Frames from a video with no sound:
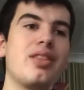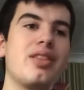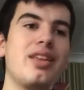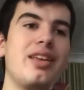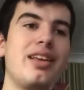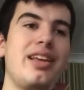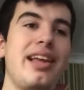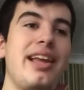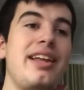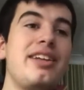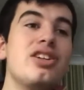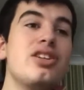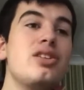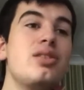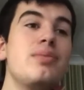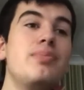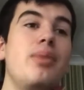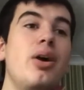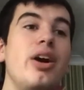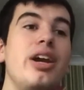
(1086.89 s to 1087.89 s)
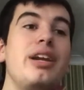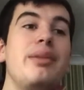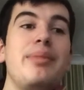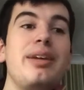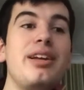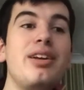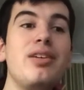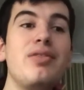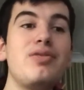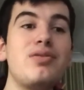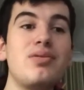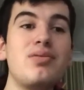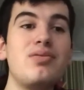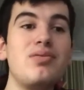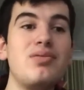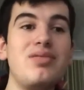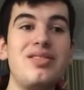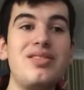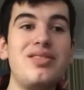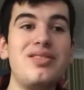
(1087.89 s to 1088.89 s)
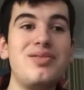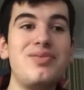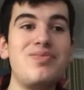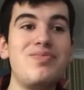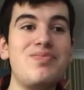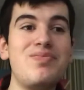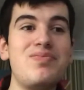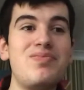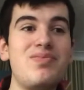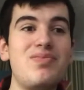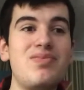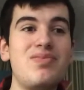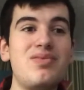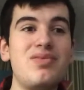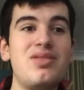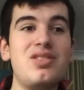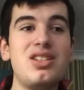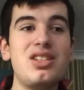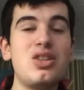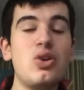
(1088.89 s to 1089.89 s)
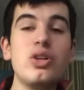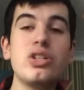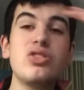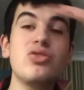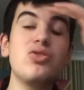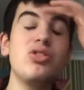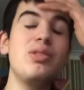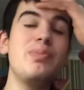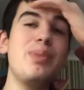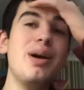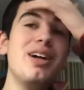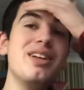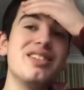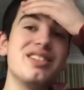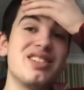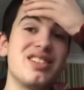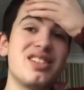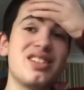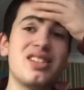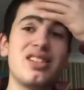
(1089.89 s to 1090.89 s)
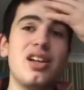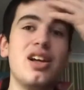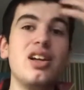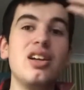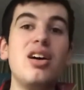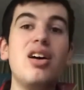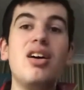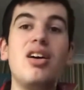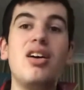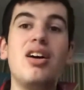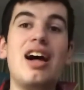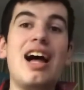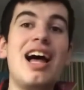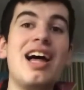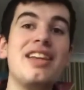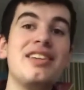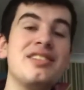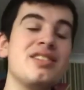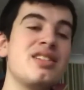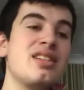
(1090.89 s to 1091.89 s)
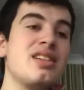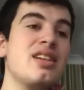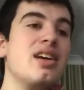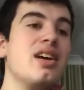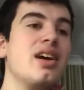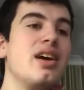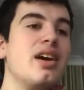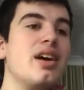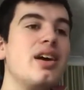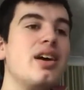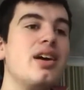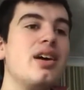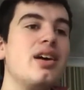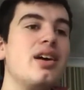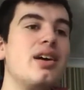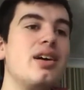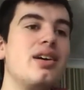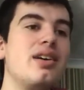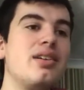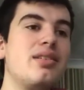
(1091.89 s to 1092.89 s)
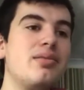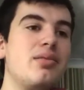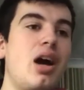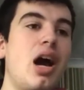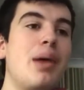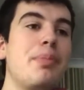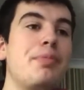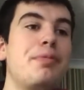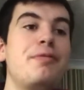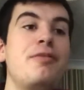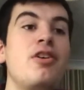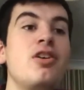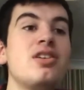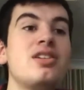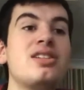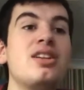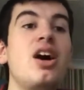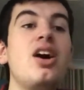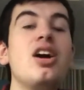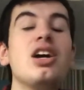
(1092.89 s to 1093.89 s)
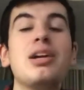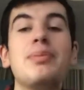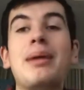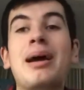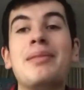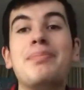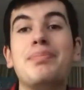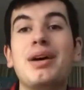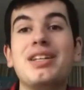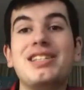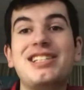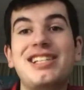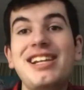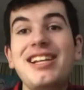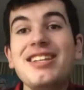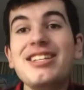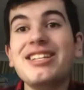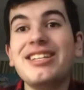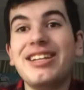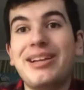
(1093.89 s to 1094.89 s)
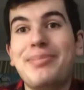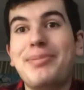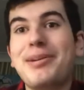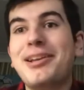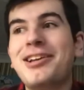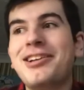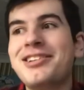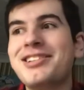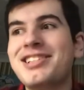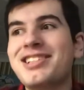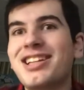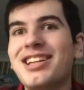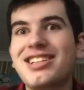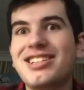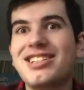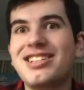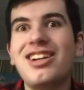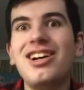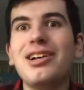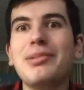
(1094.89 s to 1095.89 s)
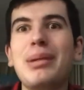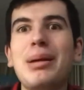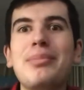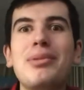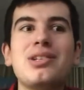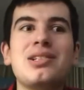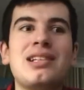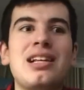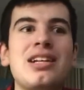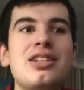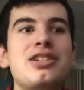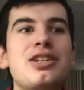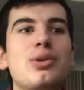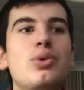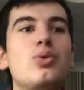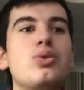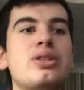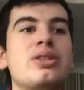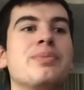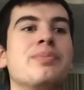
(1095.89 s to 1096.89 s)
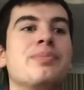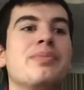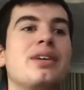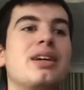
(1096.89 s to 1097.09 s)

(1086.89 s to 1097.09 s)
he just reminded me of Toy Story Buzz a lot, and I prefer Star Command Buzz easily because, like, Star Command Buzz is actually awesome.